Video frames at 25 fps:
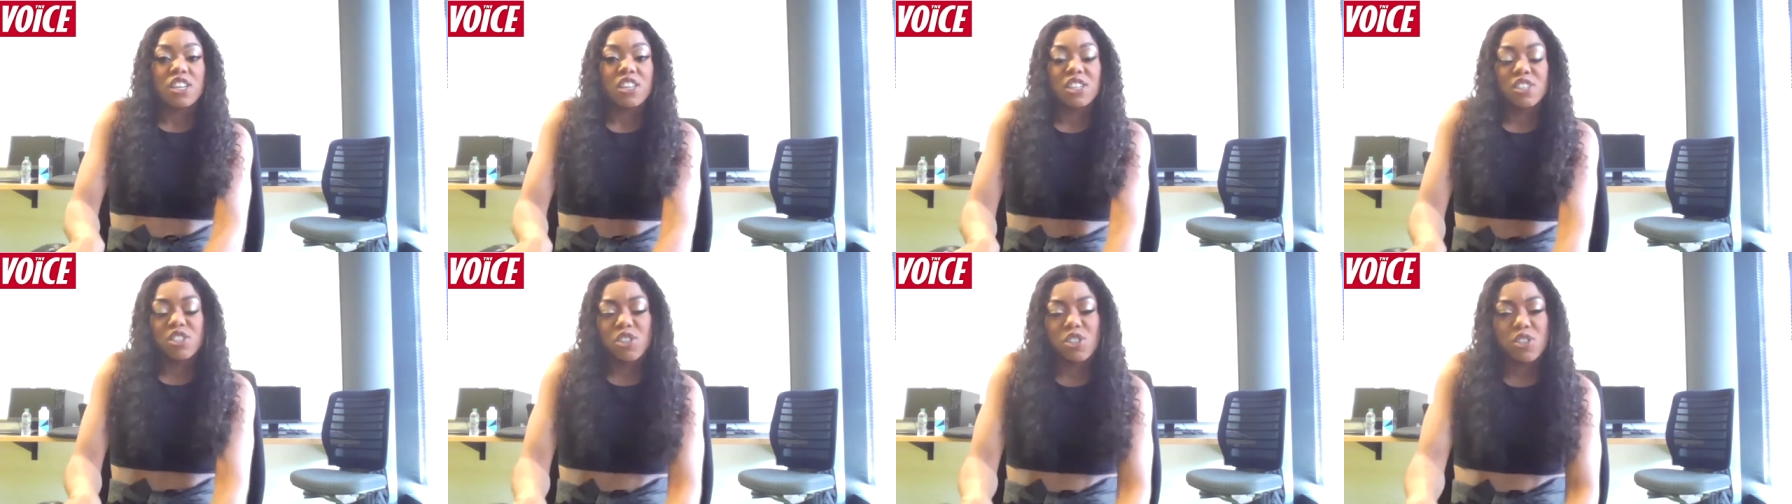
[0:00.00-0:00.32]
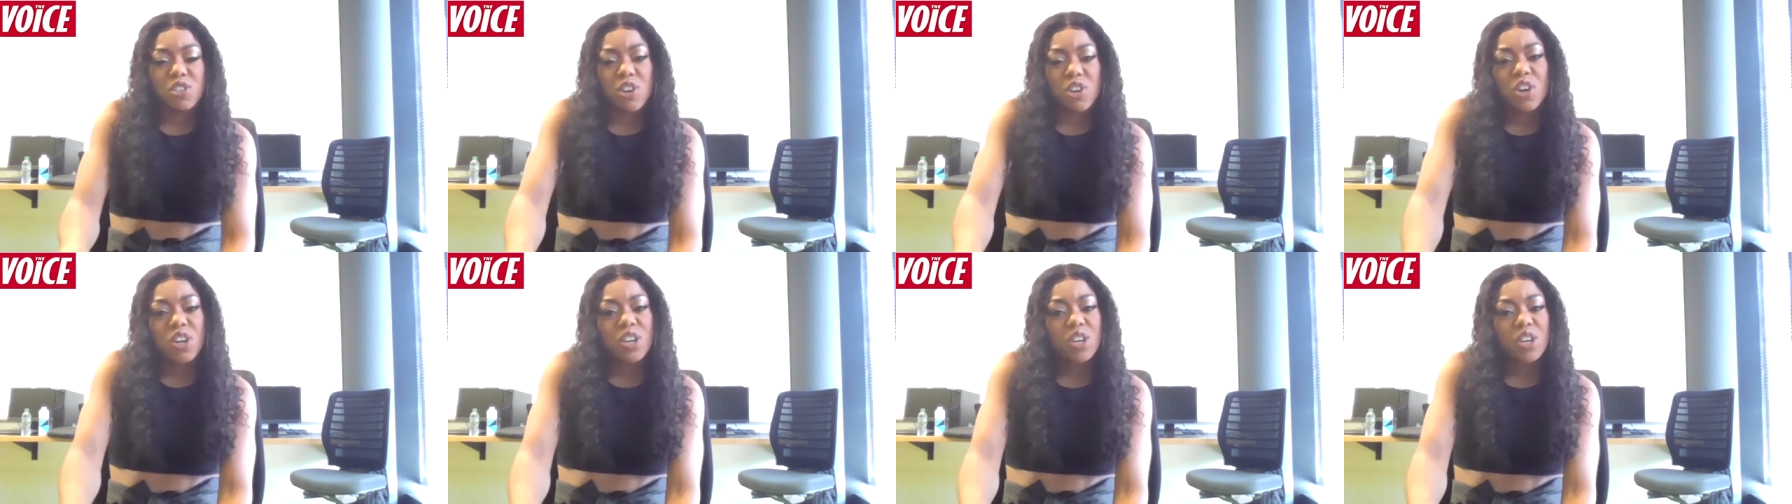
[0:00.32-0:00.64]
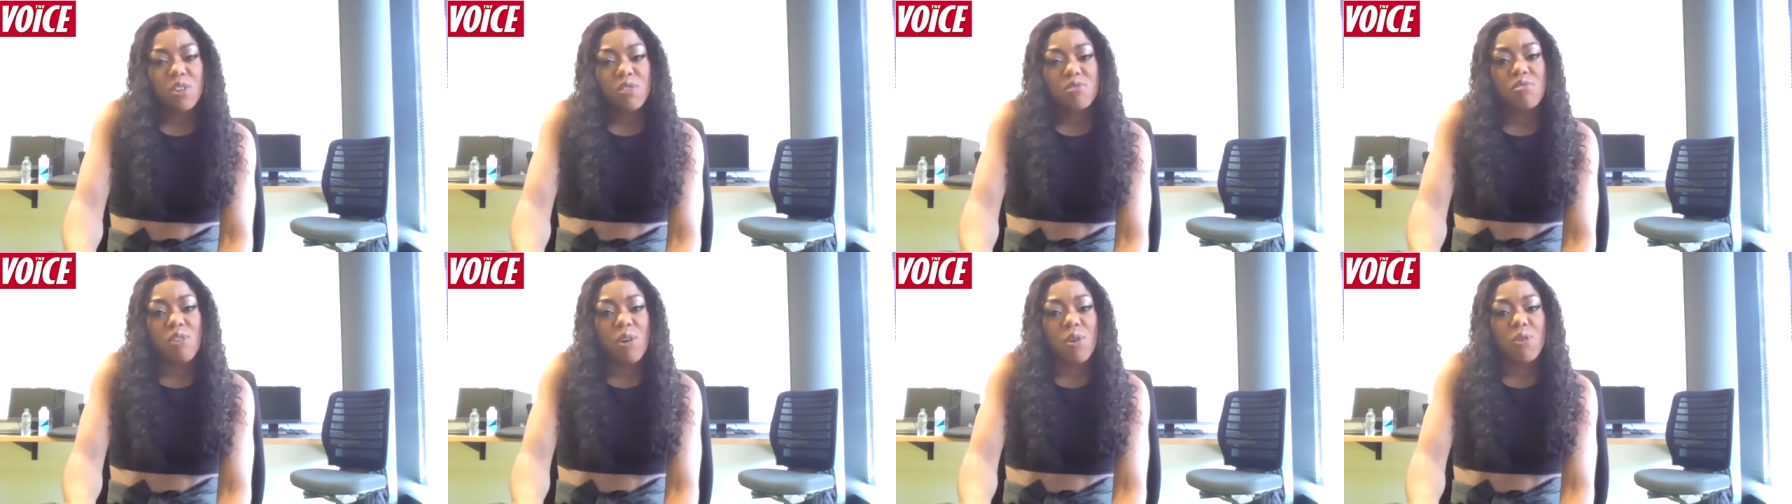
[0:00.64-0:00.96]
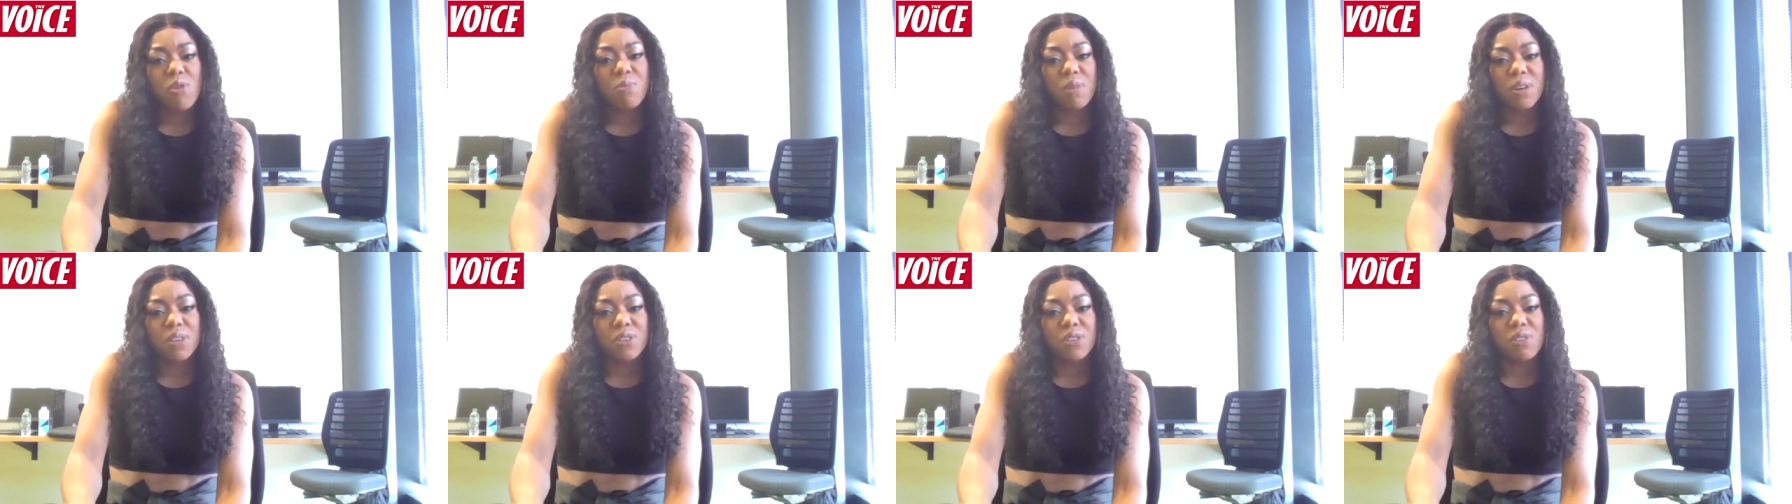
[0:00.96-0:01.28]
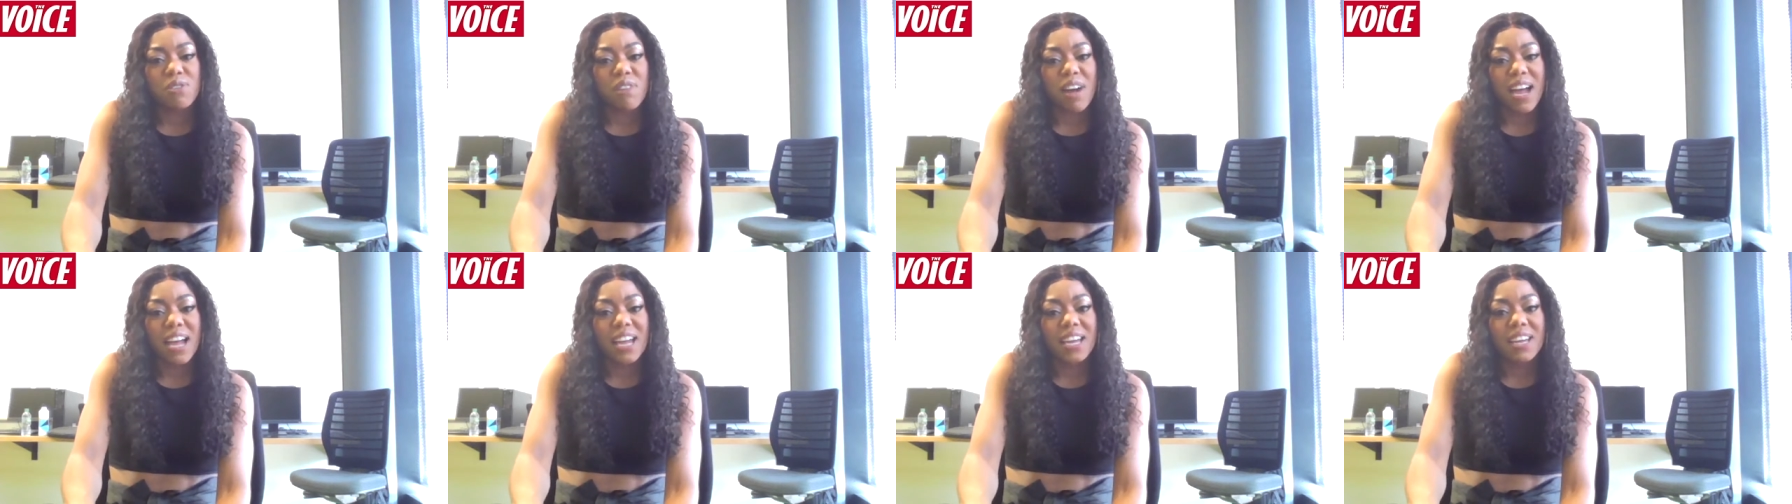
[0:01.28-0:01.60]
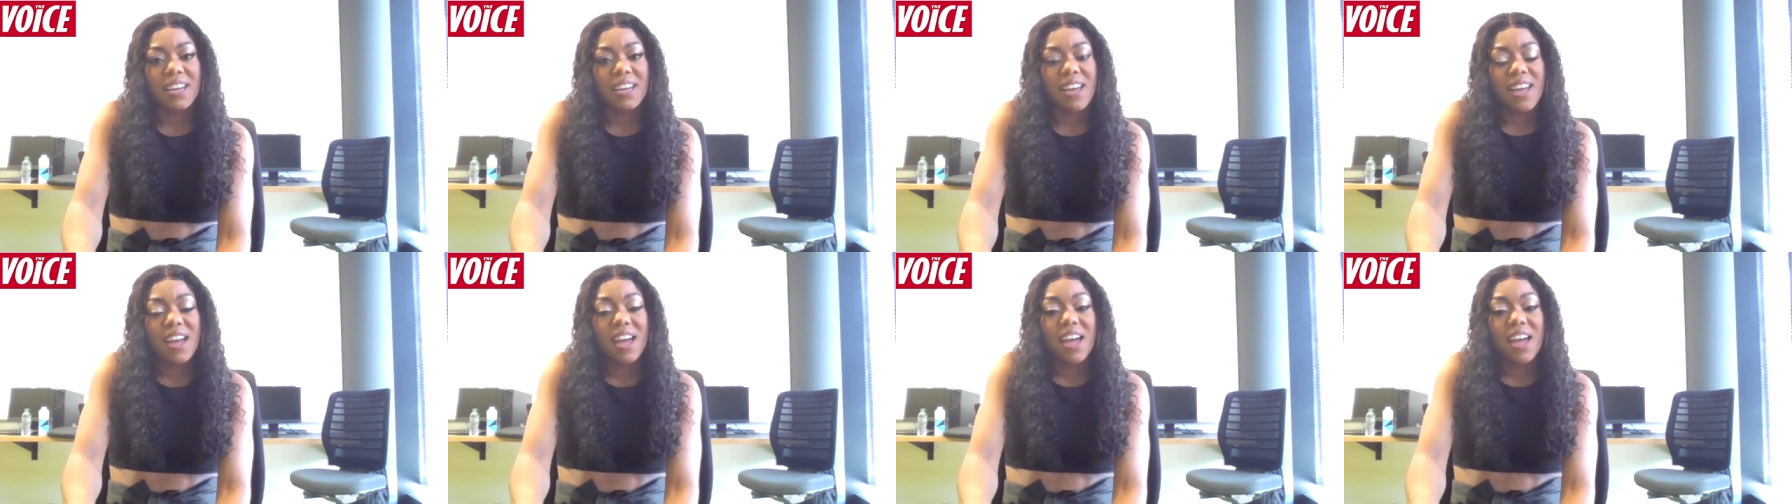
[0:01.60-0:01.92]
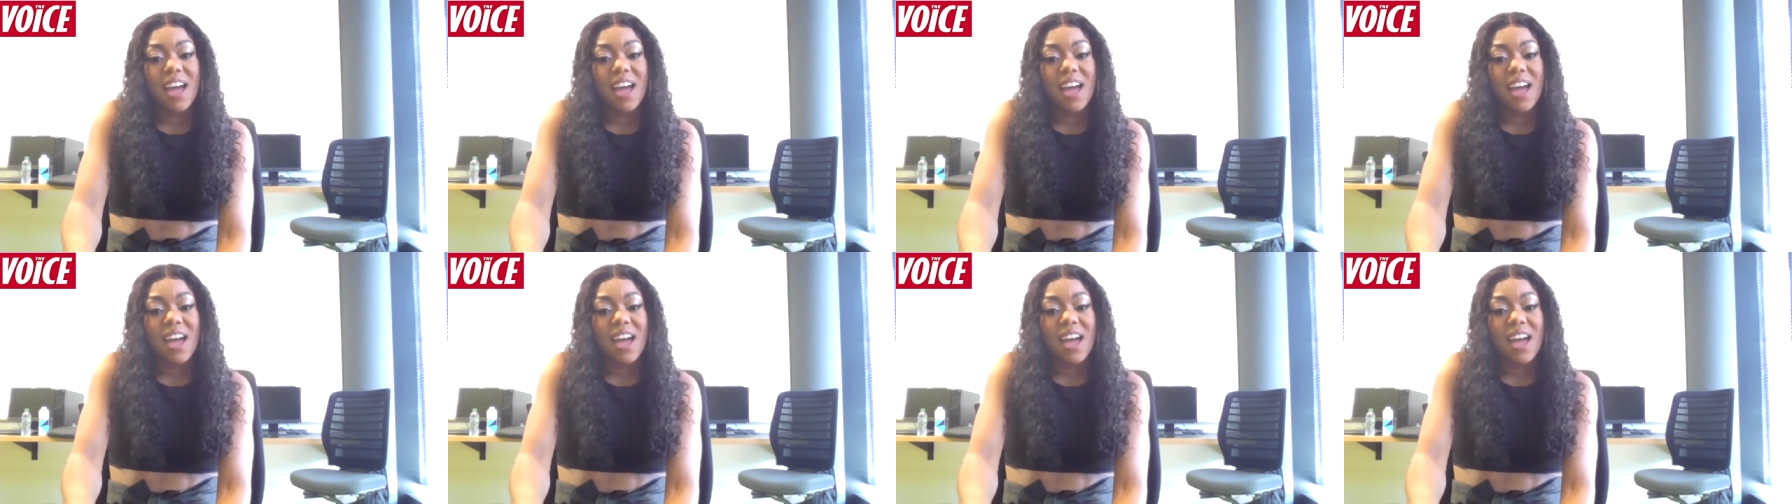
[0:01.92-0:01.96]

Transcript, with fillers: "You do know you're a role model, right?"